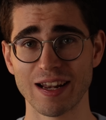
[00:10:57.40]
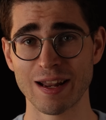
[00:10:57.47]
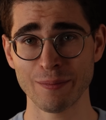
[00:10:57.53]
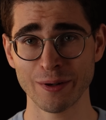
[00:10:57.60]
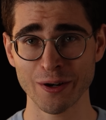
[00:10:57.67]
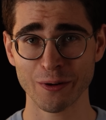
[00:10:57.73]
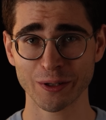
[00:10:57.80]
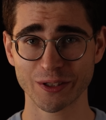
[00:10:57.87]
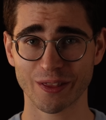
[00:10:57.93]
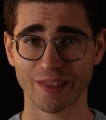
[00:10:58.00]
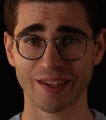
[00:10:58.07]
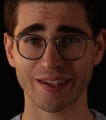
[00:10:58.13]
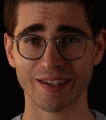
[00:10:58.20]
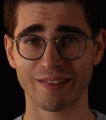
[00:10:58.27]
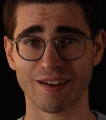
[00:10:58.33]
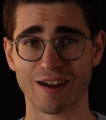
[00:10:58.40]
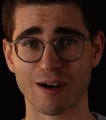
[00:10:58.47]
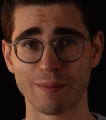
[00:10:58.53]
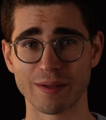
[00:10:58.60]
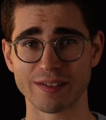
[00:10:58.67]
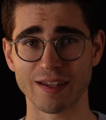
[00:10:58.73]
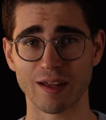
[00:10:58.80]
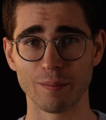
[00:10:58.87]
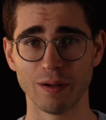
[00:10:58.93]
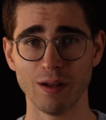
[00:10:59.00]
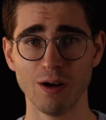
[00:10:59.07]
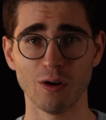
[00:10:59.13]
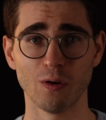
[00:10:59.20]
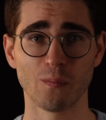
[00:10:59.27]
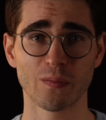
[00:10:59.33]
Let me know what you think in the comments down
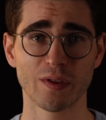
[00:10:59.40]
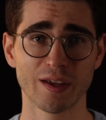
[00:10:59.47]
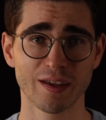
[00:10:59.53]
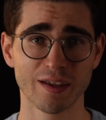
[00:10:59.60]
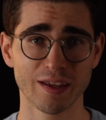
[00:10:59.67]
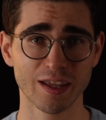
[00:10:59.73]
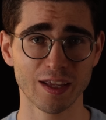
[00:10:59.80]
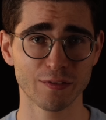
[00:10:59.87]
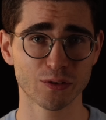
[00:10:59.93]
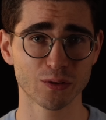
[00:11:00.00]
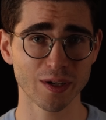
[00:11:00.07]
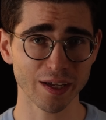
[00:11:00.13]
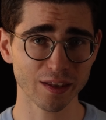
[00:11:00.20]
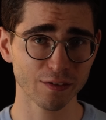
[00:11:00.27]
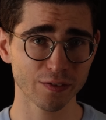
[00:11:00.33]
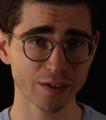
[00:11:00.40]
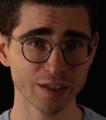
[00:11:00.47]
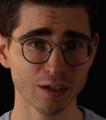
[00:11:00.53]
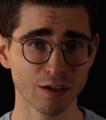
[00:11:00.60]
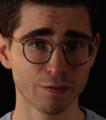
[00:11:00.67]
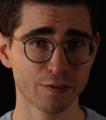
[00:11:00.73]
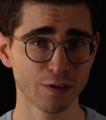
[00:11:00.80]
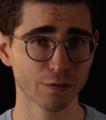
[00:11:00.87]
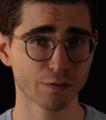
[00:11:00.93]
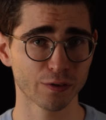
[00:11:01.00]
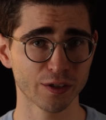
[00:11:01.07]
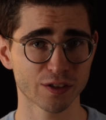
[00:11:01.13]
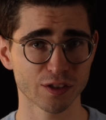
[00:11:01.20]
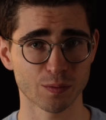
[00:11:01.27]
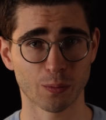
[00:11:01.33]
below. If you like the video, feel
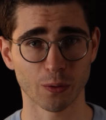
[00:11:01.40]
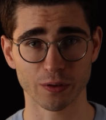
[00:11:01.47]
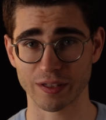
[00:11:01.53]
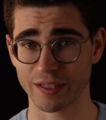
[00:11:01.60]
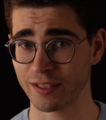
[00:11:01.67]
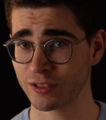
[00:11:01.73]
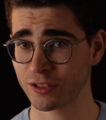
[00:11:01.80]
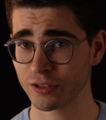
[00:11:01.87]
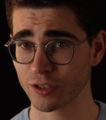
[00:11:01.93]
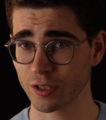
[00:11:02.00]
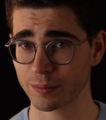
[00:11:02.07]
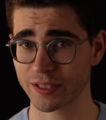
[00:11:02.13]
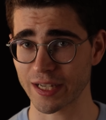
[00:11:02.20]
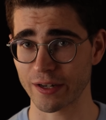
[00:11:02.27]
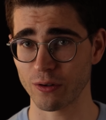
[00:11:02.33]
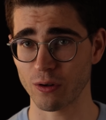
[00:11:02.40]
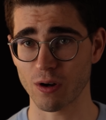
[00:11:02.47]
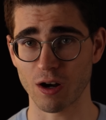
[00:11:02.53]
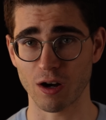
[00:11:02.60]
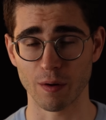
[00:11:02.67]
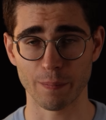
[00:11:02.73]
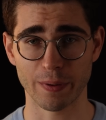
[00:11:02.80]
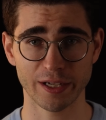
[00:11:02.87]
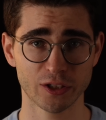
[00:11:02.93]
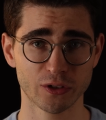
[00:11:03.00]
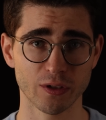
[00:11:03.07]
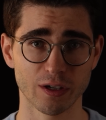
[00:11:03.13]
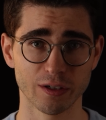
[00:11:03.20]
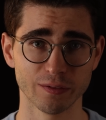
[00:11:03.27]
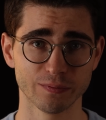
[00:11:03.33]
free to support the Into Europe channel on
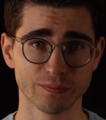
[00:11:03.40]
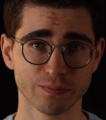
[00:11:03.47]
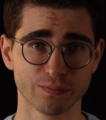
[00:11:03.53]
Patreon.